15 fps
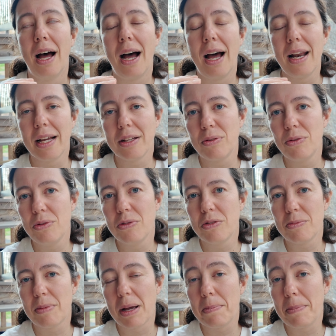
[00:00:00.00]
I like to
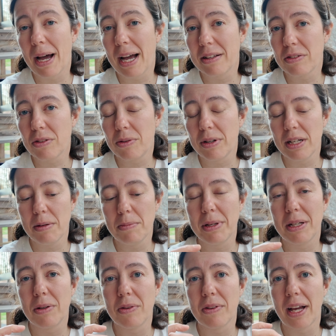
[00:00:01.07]
use my back screen
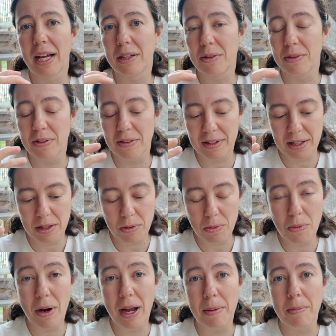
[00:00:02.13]
because I can see
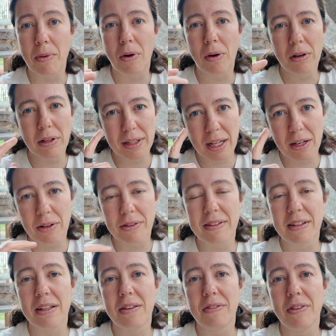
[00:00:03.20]
way more than on
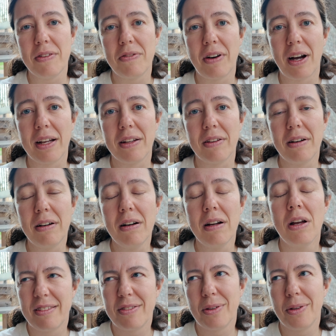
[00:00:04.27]
the EV Finder.
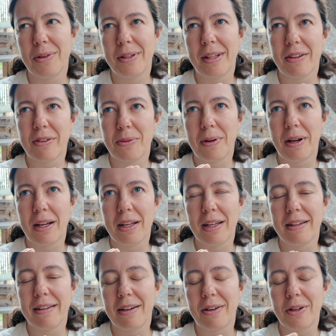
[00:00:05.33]
So that's
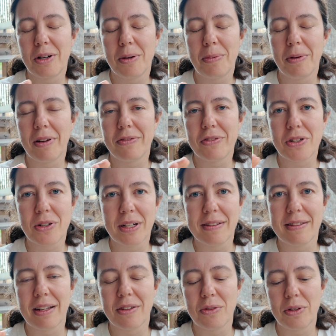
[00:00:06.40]
why there are a couple of
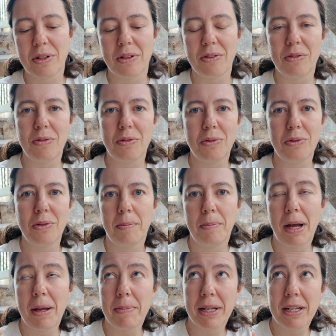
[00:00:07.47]
tricks that you can do
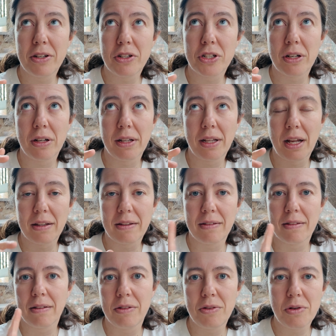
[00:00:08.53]
by making sure
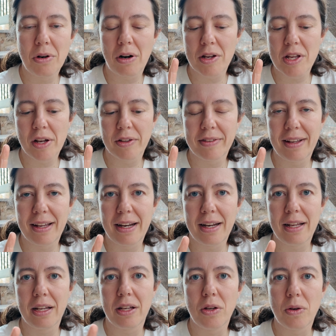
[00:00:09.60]
that you're
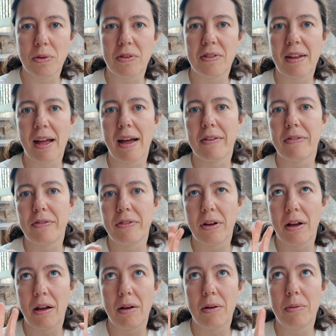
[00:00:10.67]
orientating yourself
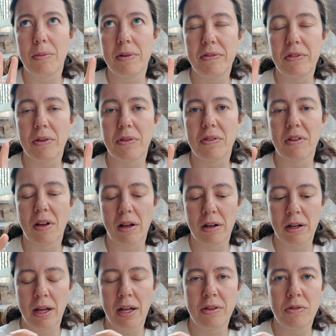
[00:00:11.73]
with the
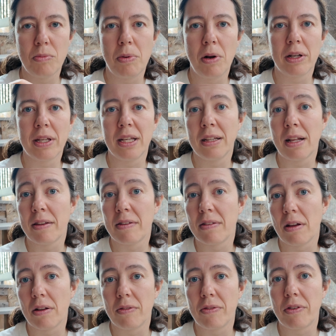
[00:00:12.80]
sun and you're blocking that
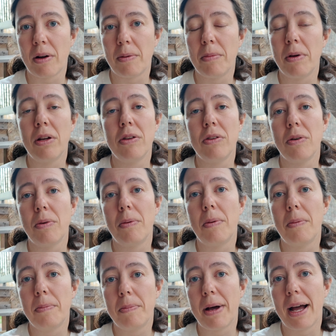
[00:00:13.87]
sun from your
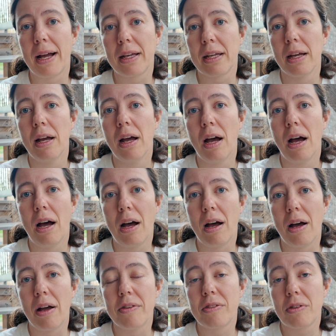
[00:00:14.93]
back
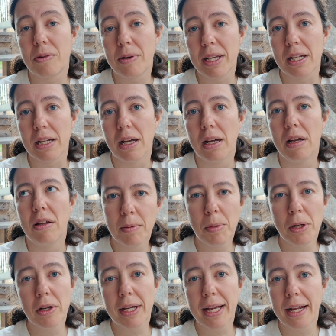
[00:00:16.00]
screen.
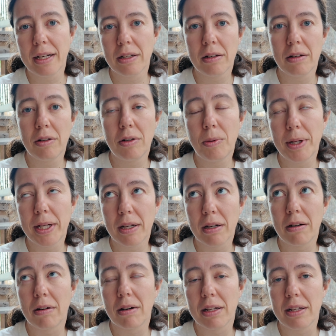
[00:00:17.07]
But again, going
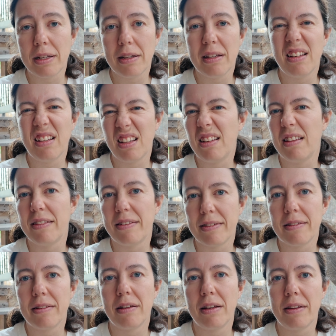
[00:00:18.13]
early
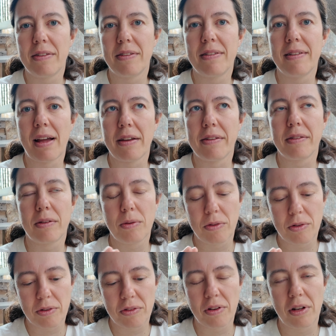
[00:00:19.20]
it's nice
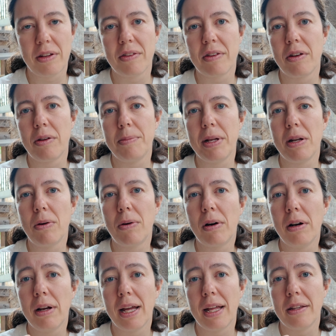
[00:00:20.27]
because the sun is going to be
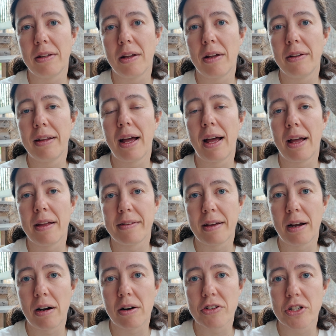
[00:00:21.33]
lower and not as
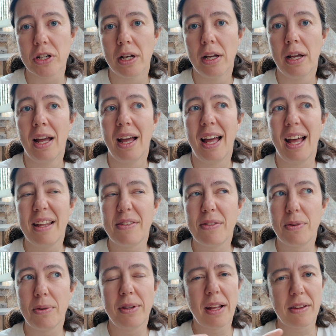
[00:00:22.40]
harsh, and
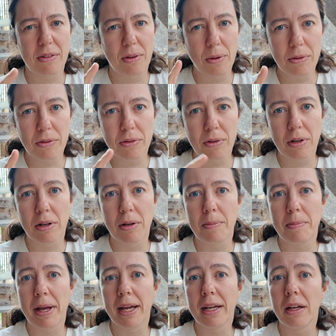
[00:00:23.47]
so that's also going to
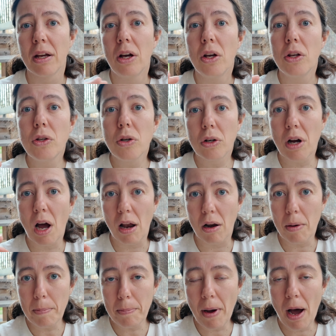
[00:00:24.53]
make your
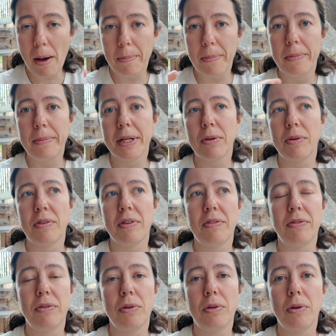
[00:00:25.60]
color pop, because
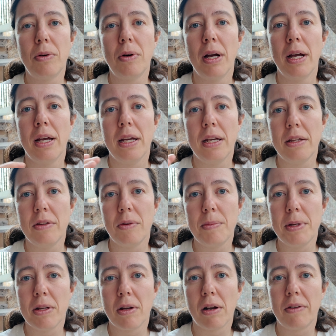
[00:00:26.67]
if you go in the
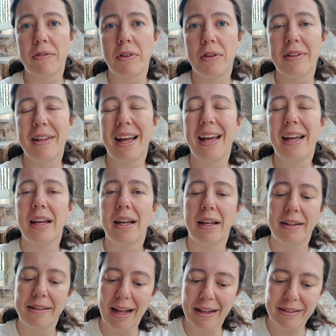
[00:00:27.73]
middle of the day,
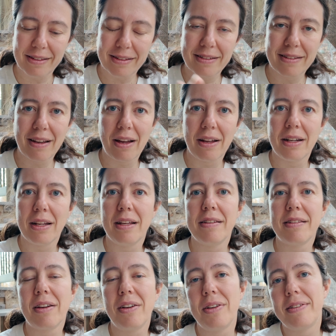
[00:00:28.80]
that sun
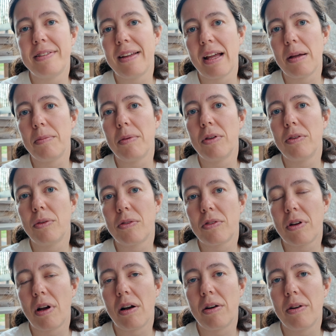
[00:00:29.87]
is going to tame those
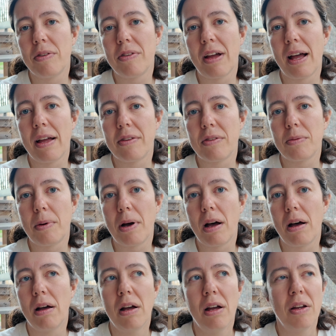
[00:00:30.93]
colors as
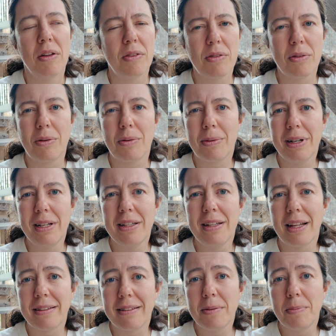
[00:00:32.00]
well. So really,
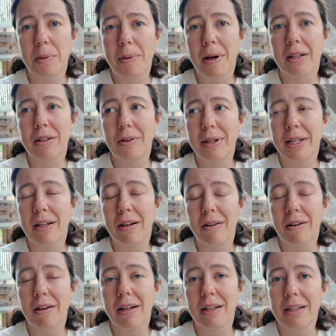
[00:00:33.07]
that tip about going
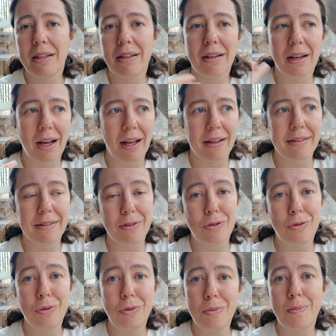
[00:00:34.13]
early has
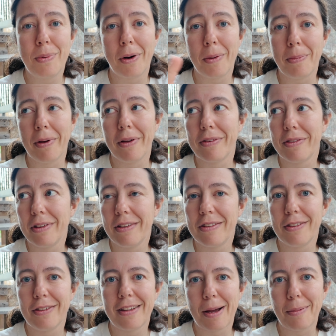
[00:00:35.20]
2 purposes.
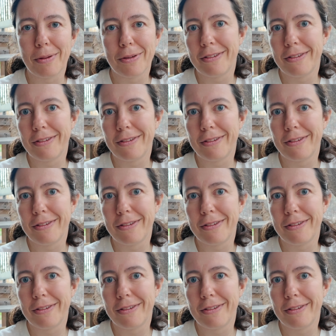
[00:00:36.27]
It's a double